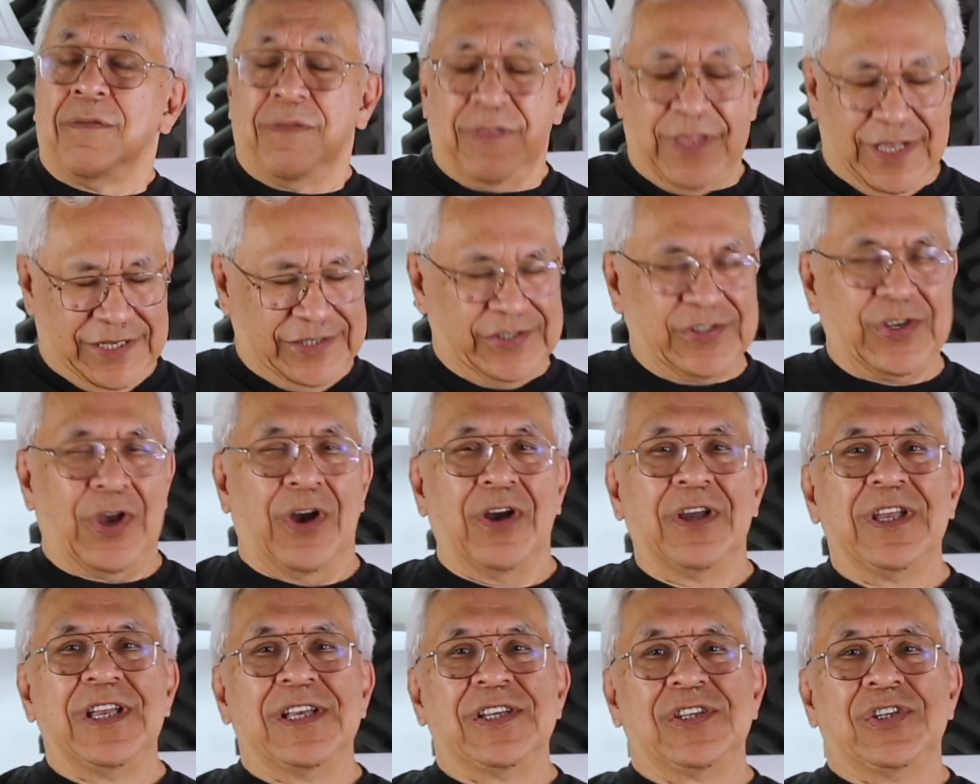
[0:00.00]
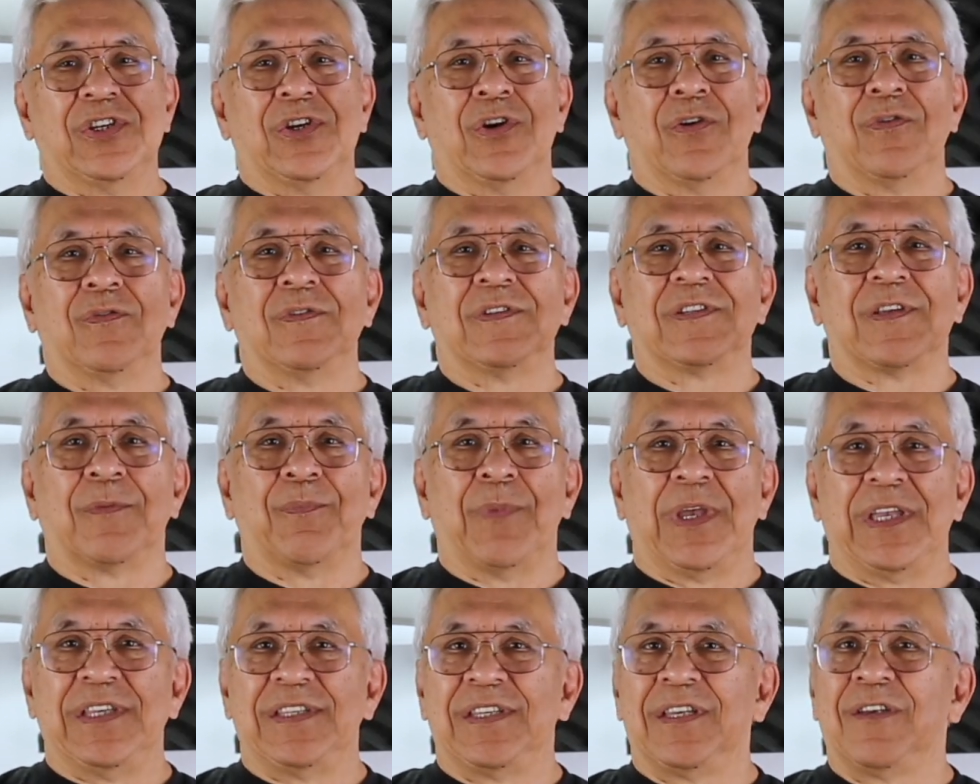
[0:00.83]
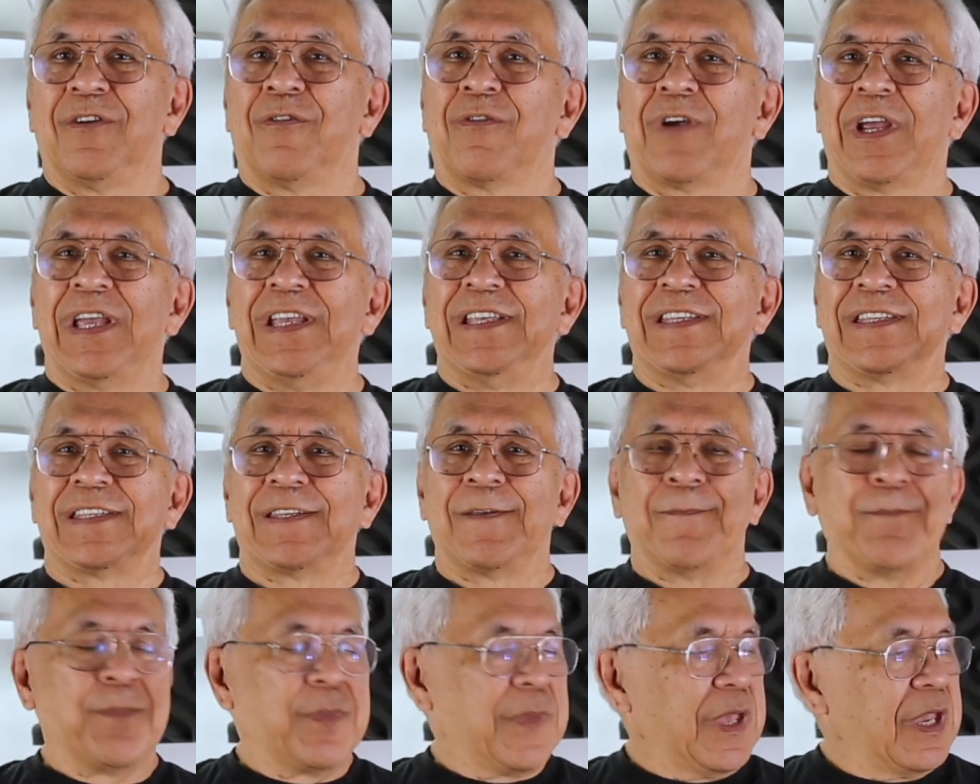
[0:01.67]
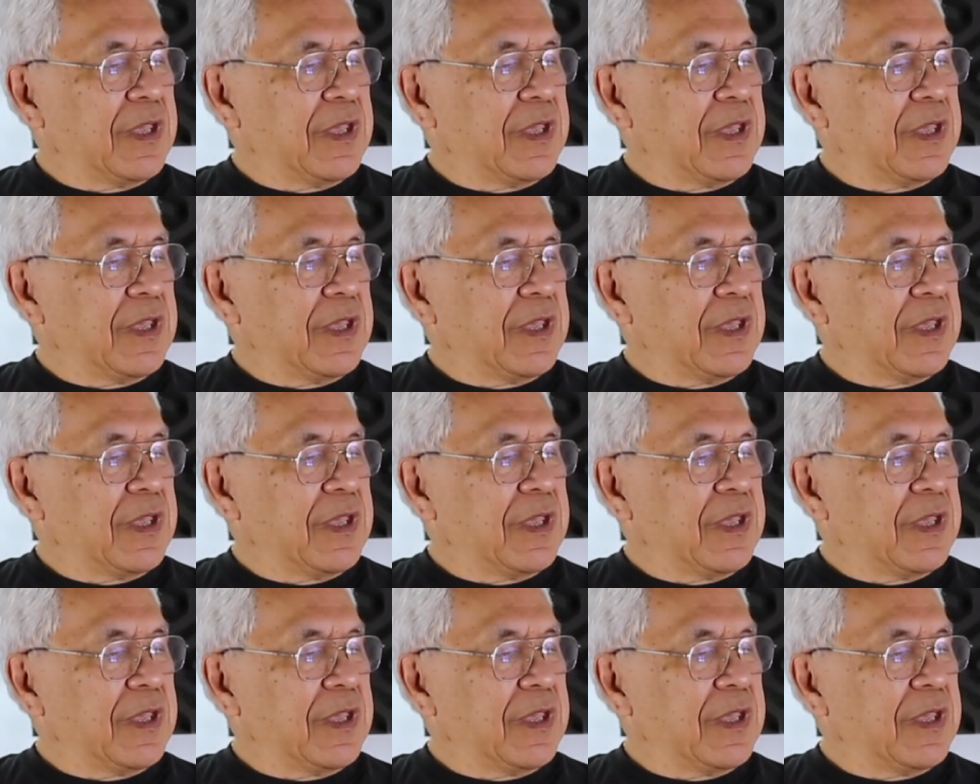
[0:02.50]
That song, as you know, is Amazing Grace.